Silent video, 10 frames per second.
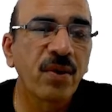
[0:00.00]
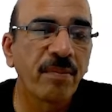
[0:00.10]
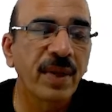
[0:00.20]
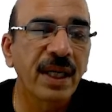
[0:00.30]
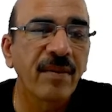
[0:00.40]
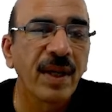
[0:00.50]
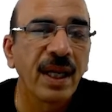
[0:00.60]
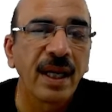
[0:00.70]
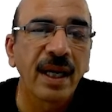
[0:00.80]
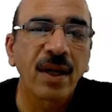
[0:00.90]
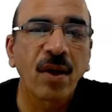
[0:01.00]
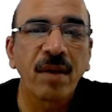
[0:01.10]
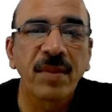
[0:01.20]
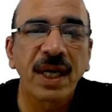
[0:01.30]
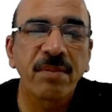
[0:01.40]
November, and
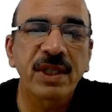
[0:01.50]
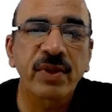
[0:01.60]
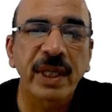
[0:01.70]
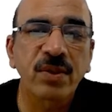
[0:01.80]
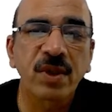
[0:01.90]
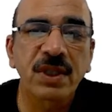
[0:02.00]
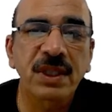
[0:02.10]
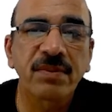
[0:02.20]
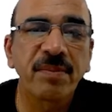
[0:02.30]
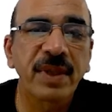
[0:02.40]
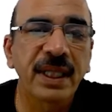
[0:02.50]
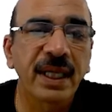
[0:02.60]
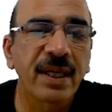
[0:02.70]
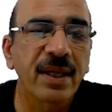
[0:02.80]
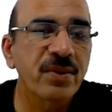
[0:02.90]
all multiple choice questions will be
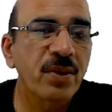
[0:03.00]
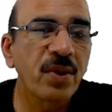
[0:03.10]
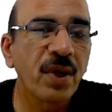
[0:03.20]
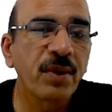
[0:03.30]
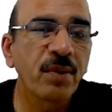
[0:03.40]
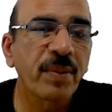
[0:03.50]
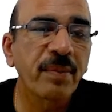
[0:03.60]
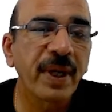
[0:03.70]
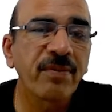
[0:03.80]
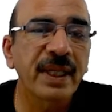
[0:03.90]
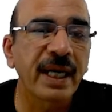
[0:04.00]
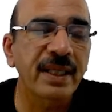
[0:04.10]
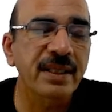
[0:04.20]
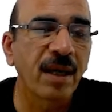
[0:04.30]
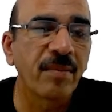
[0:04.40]
there. So you have to prepare for
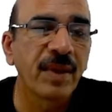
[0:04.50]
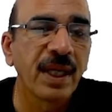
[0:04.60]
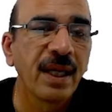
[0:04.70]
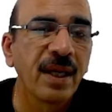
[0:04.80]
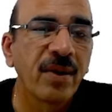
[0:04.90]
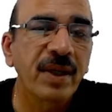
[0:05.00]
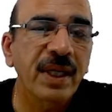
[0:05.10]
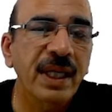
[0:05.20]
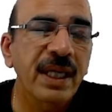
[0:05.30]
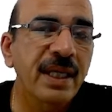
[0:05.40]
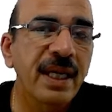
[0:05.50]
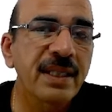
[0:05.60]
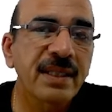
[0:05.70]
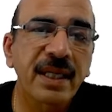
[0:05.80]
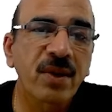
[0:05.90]
that exam. Okay,
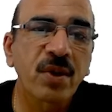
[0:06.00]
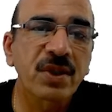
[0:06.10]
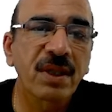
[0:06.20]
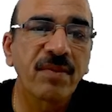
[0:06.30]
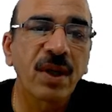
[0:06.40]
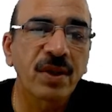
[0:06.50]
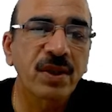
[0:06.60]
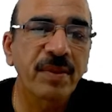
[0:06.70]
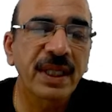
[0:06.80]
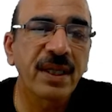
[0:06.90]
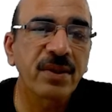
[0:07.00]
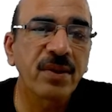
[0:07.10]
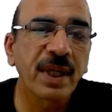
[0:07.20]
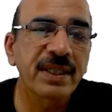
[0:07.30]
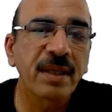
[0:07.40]
case study question will also be there.
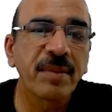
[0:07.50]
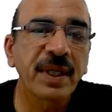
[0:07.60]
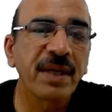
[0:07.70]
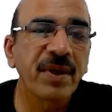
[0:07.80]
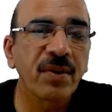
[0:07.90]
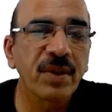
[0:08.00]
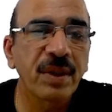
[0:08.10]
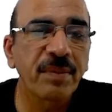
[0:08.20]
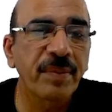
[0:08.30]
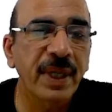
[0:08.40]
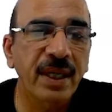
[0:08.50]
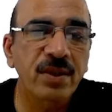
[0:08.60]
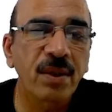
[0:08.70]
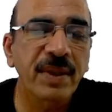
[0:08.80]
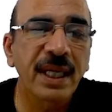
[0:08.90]
So I shall be giving you the practice
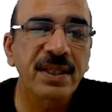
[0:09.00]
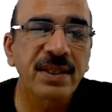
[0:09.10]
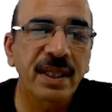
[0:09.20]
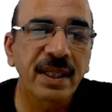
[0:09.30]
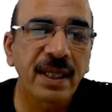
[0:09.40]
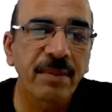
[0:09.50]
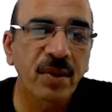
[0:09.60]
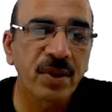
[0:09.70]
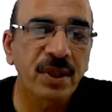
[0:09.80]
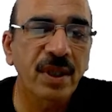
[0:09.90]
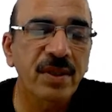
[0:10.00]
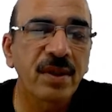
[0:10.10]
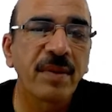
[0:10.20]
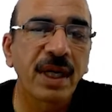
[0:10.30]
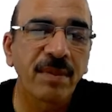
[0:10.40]
of case study type questions
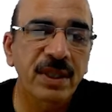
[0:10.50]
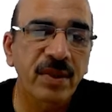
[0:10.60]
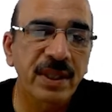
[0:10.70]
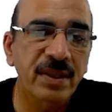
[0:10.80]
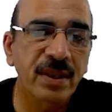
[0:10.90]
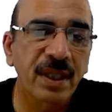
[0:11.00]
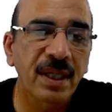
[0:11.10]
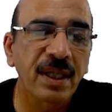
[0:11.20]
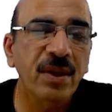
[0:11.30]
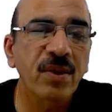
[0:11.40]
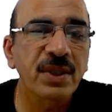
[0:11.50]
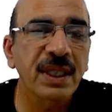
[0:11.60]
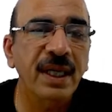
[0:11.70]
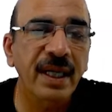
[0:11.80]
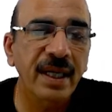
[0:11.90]
also, multiple choice
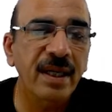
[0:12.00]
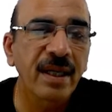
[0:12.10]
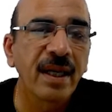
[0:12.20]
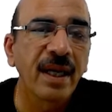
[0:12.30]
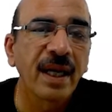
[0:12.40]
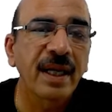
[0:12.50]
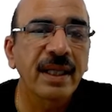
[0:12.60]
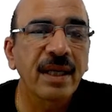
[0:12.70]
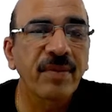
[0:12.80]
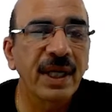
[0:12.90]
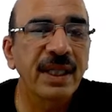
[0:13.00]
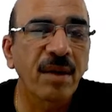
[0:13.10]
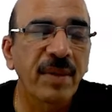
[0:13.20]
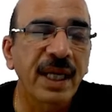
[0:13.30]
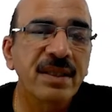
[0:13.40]
question again, and then fill
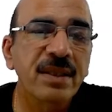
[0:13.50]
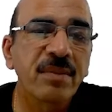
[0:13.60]
in the blanks.